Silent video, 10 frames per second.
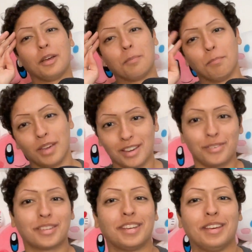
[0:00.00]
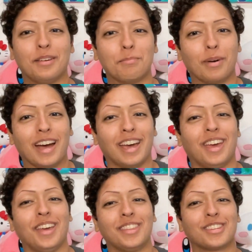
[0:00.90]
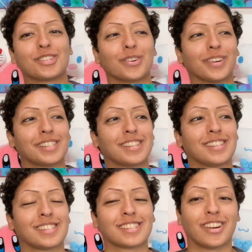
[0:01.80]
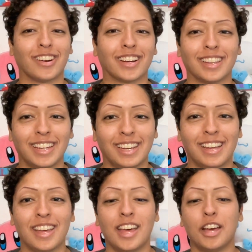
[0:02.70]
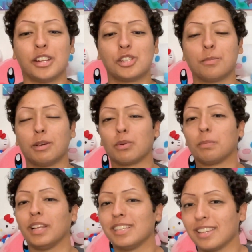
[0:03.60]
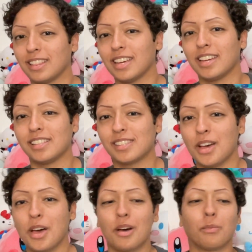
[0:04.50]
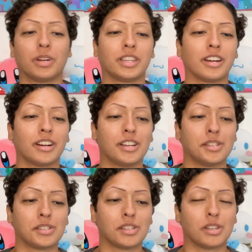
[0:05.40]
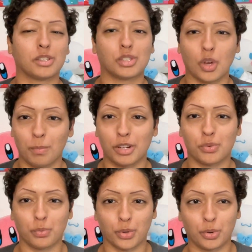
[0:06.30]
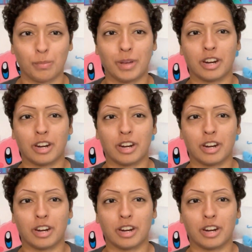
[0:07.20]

miffed by the choices currently to be replacing things when there is so much room and